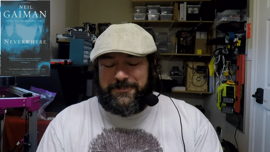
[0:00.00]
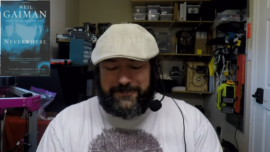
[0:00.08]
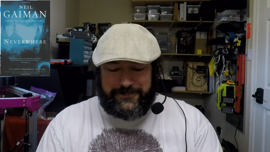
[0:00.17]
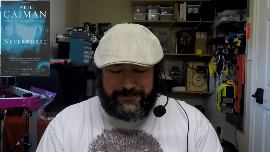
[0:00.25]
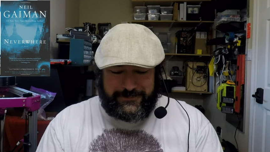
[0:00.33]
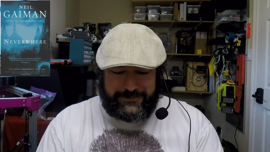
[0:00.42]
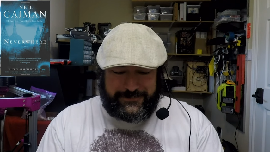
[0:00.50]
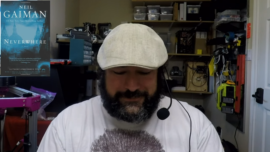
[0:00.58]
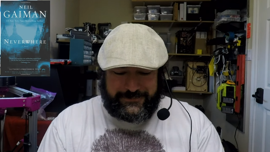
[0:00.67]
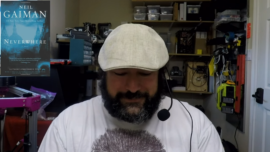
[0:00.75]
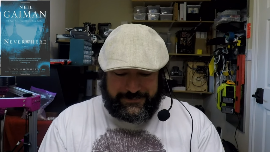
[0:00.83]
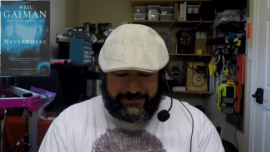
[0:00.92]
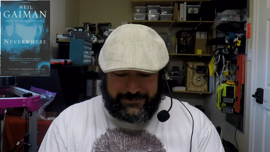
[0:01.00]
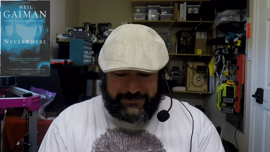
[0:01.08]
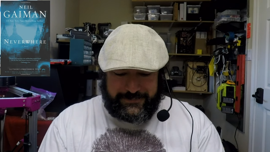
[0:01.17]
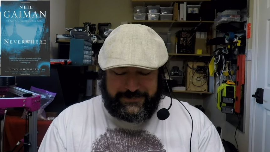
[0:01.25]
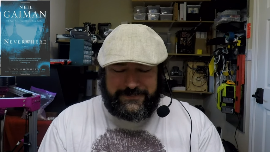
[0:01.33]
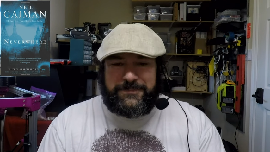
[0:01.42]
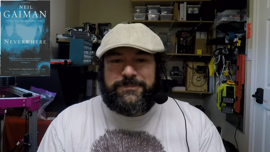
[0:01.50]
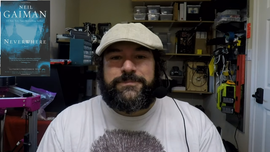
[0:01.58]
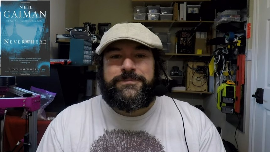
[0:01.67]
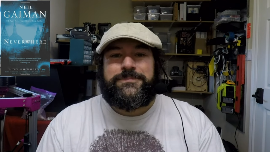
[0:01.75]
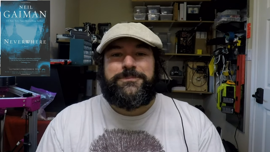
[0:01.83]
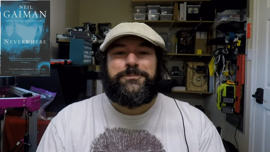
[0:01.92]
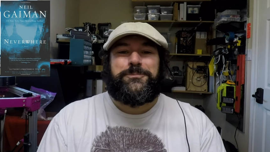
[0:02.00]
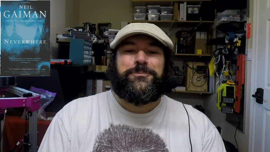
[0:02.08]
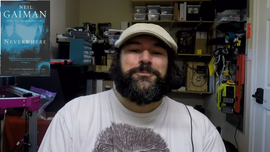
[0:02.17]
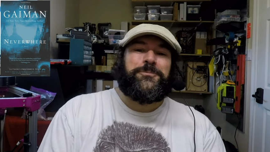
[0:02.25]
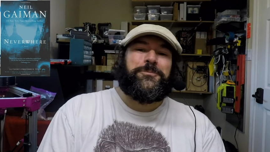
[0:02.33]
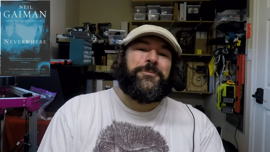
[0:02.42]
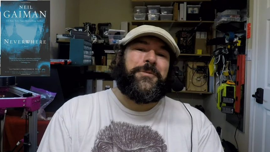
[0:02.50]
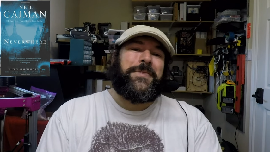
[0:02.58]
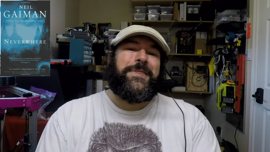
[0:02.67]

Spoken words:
(no one is talking)